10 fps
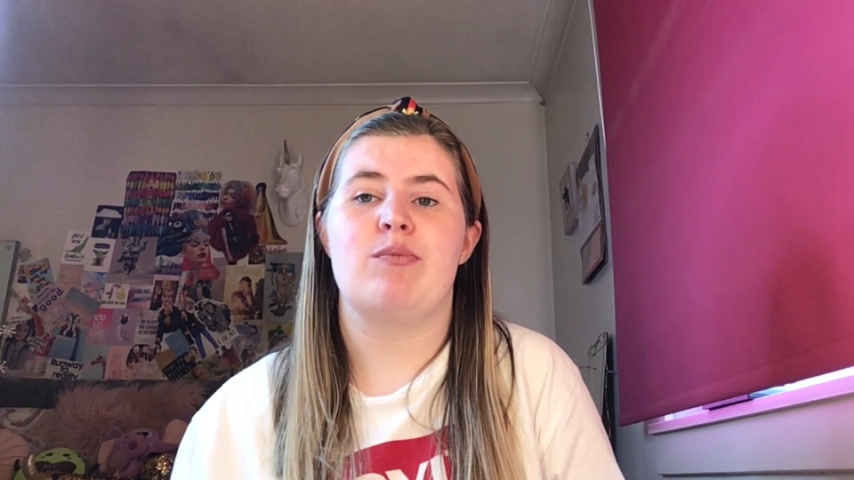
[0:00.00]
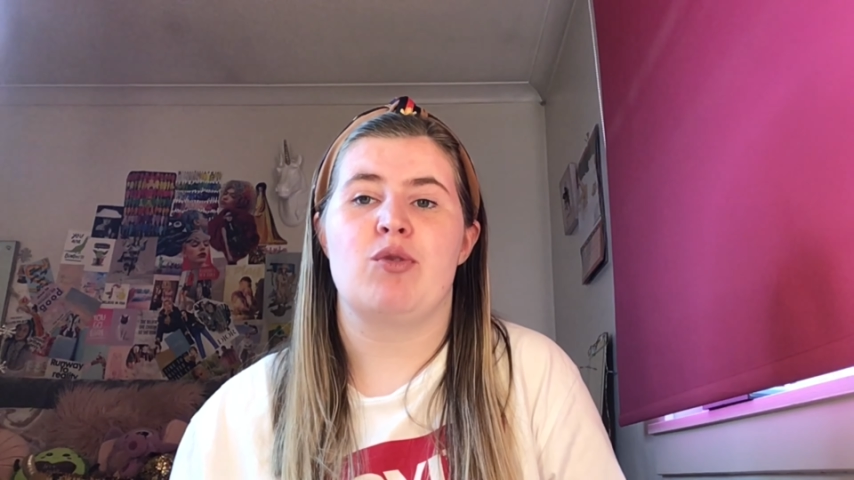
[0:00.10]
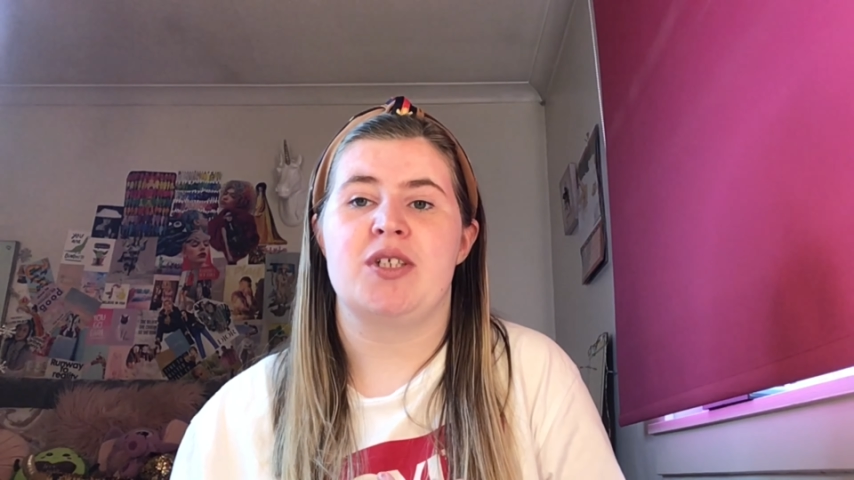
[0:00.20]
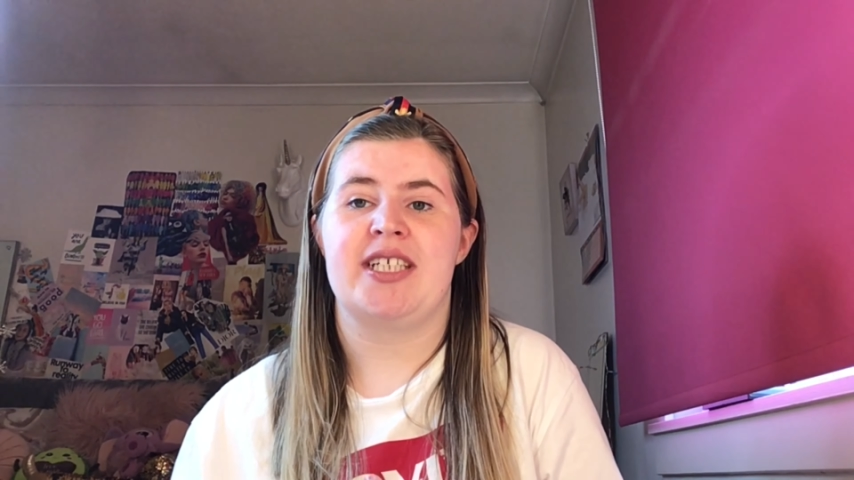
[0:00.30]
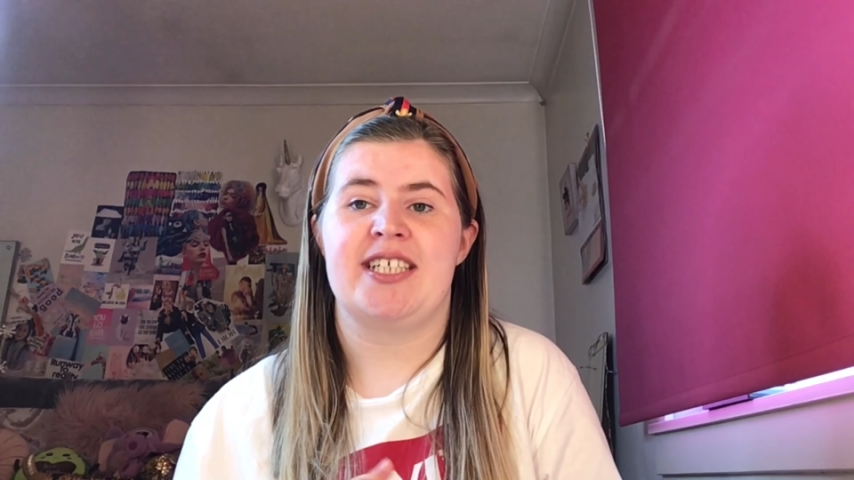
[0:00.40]

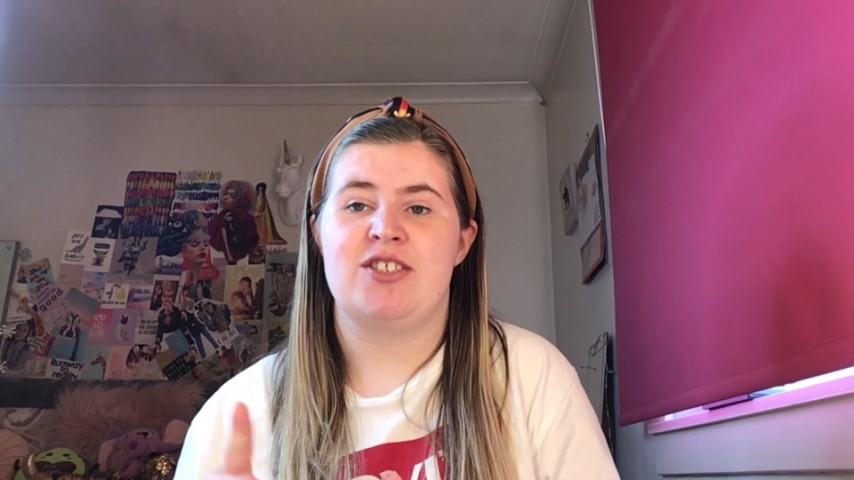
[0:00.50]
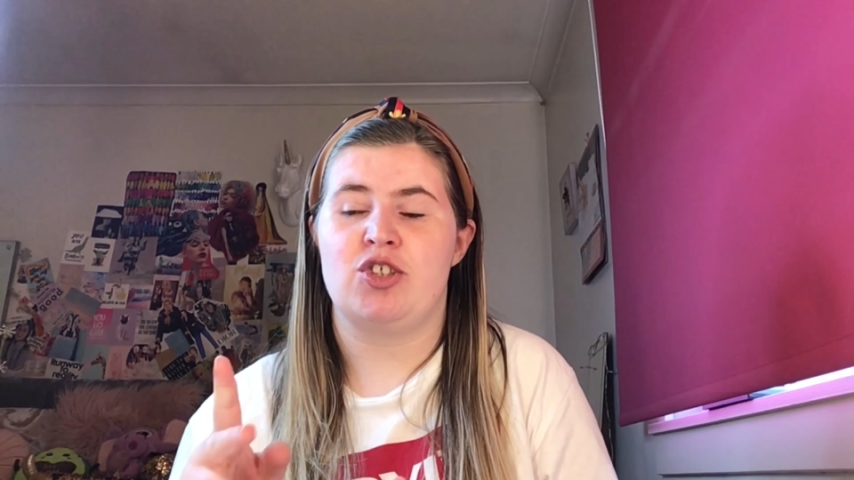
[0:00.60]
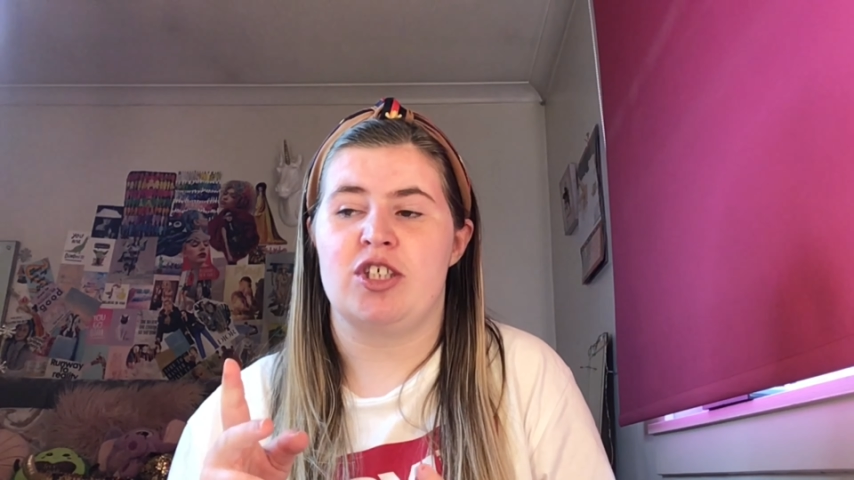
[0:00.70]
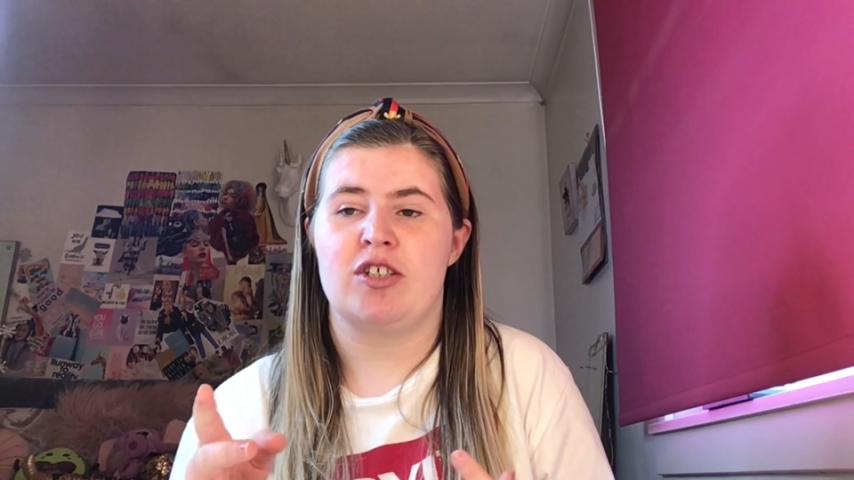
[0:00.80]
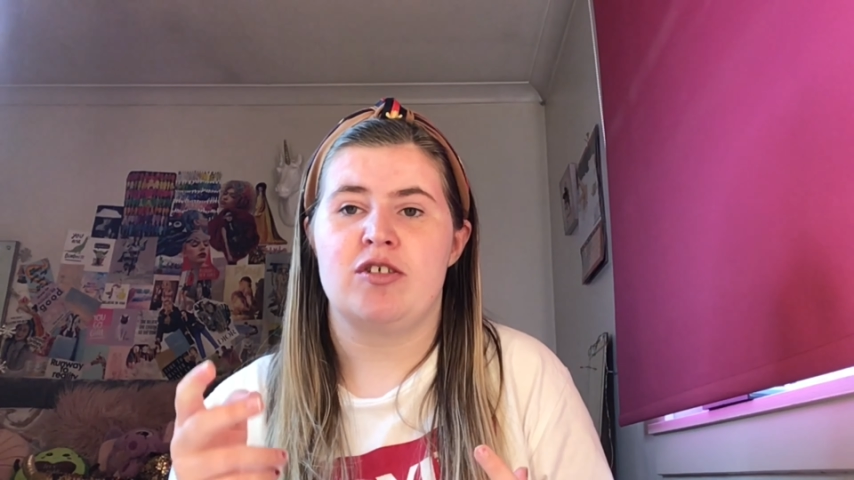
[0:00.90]
one is
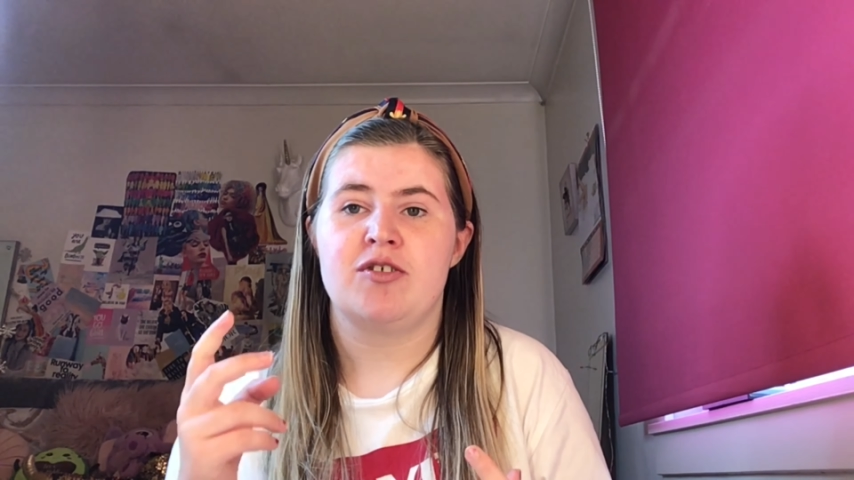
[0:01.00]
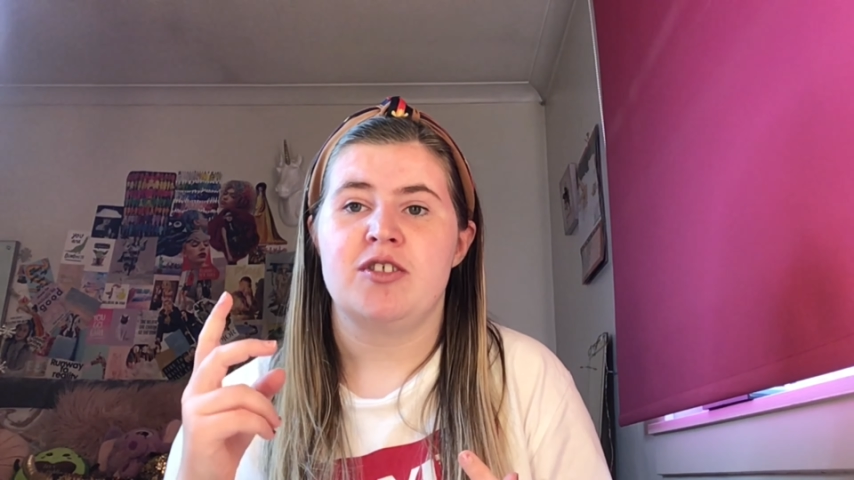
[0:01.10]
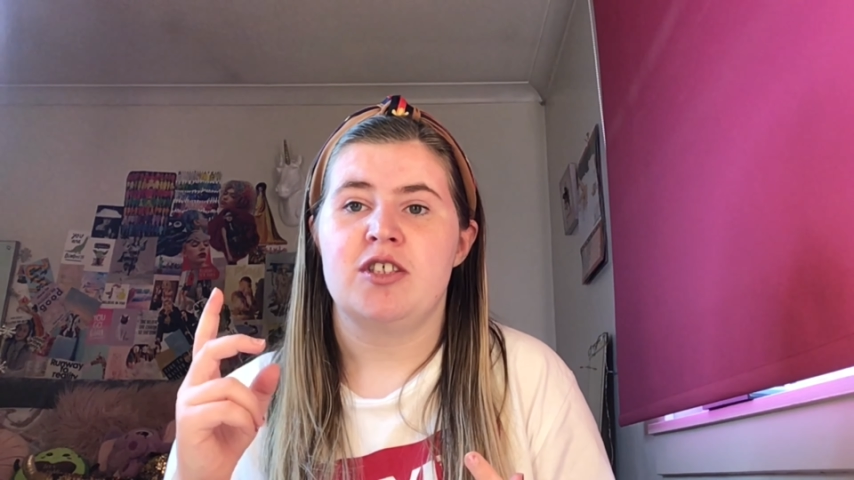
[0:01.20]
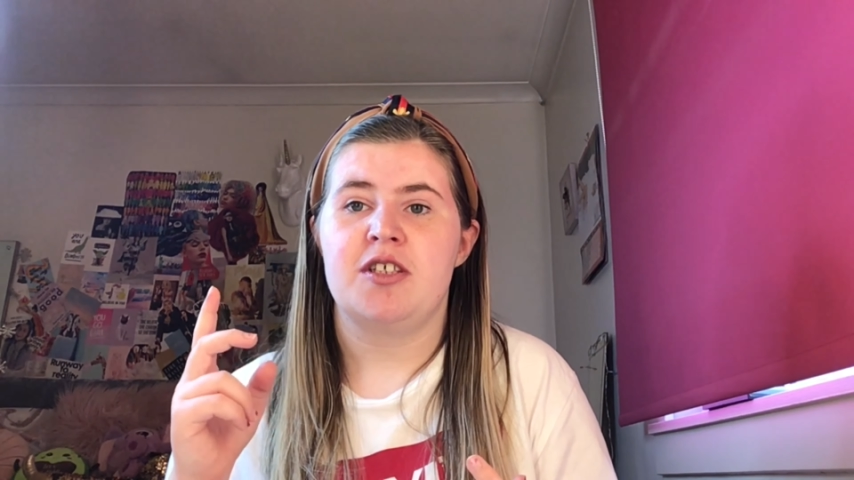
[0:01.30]
just